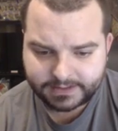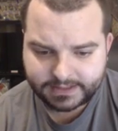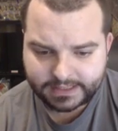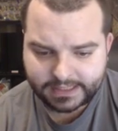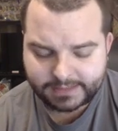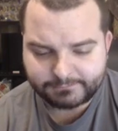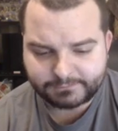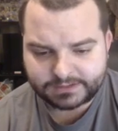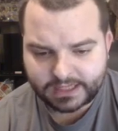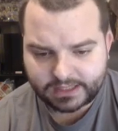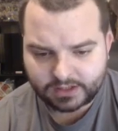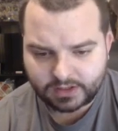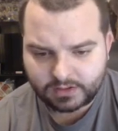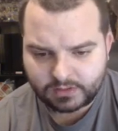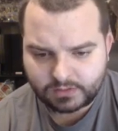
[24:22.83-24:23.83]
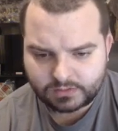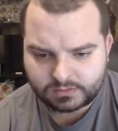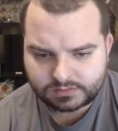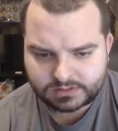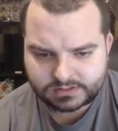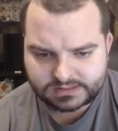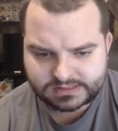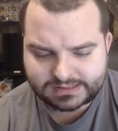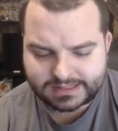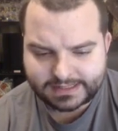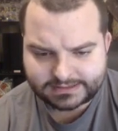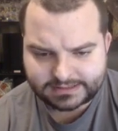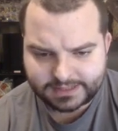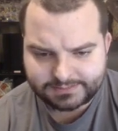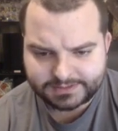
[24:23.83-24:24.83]
If yellow
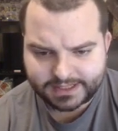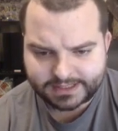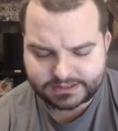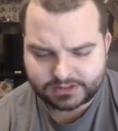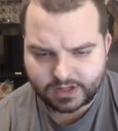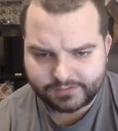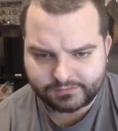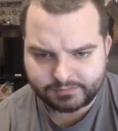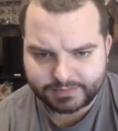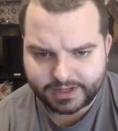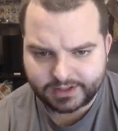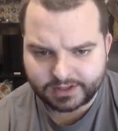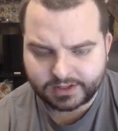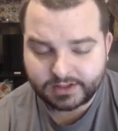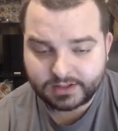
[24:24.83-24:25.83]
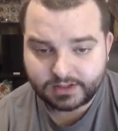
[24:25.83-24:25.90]
Slay-type decks are ever better,